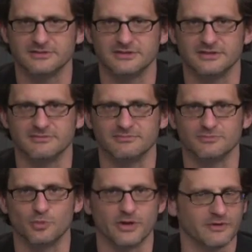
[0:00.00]
The
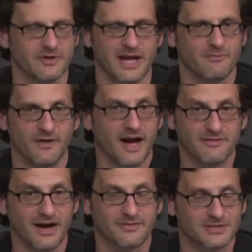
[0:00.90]
winner of game
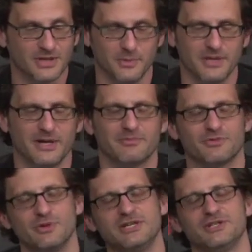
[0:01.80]
five obviously will be up
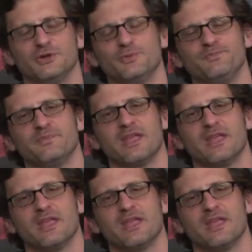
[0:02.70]
3-2.